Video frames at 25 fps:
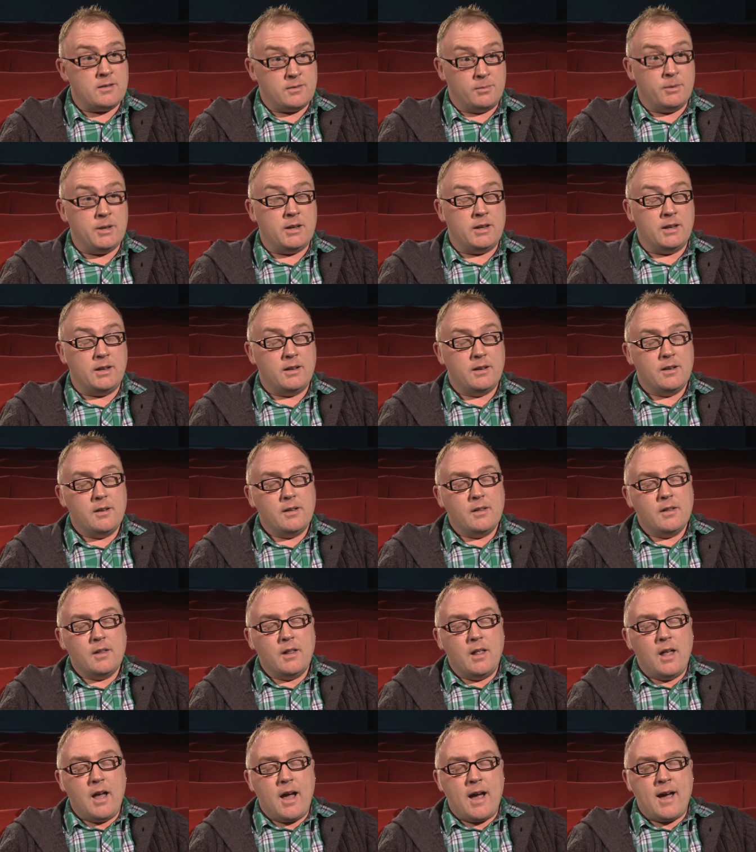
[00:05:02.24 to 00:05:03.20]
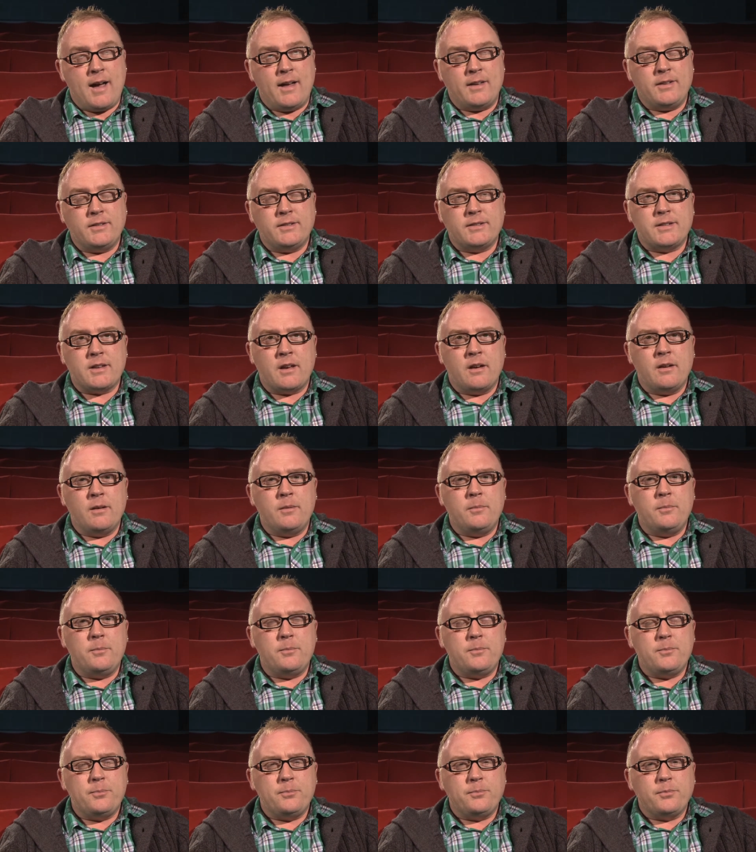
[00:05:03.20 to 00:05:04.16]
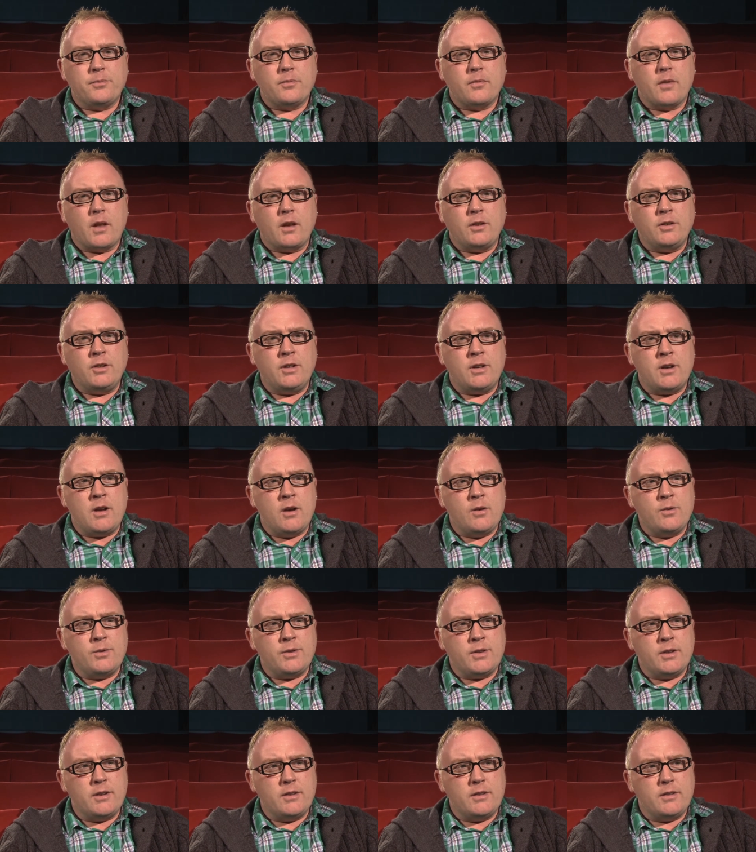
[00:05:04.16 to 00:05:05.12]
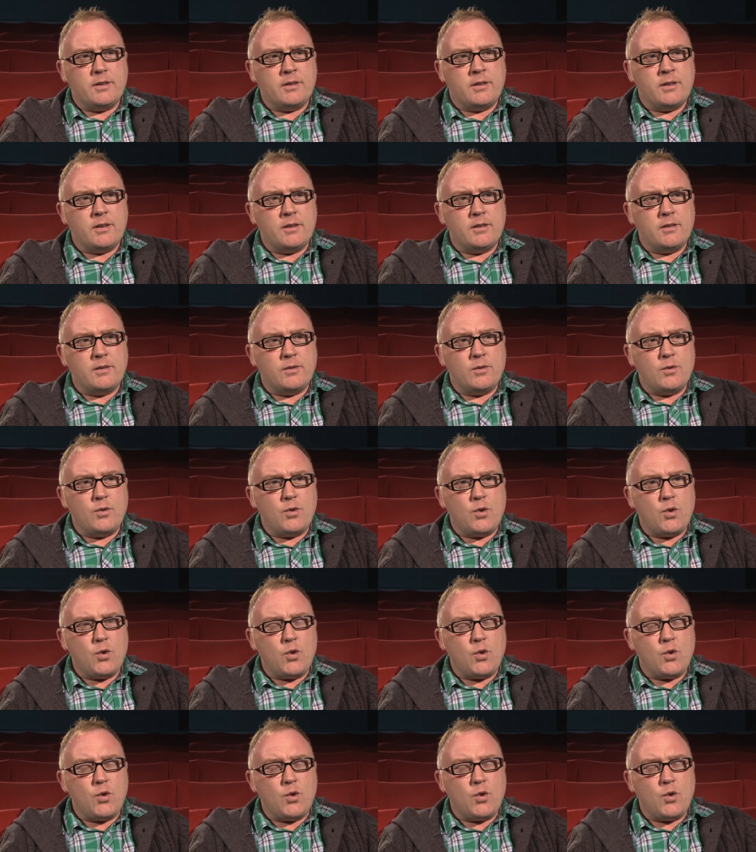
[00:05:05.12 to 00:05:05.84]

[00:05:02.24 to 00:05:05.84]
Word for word: as me, and um, you know that that